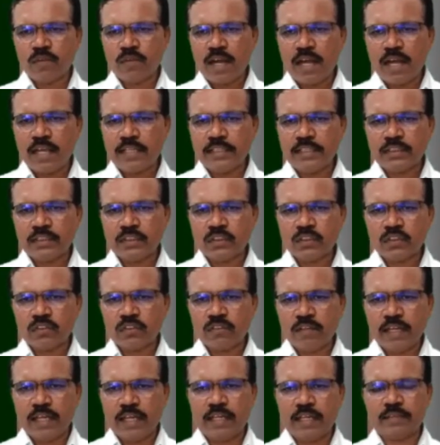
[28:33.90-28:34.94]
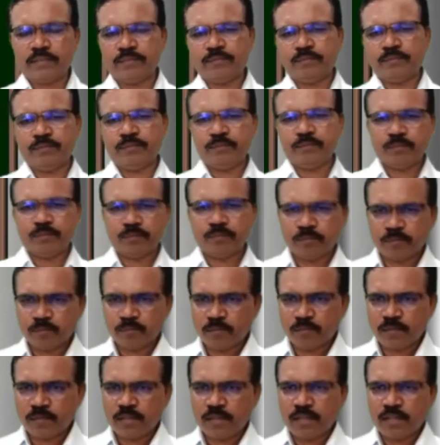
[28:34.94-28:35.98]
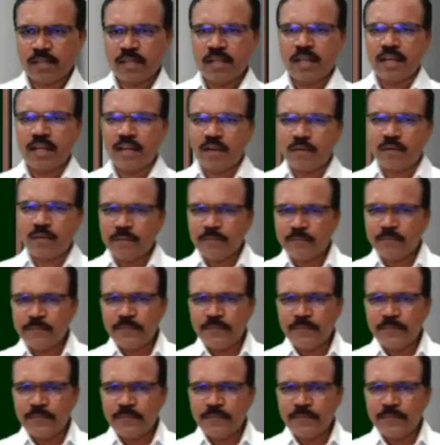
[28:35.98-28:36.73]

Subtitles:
square. Now if we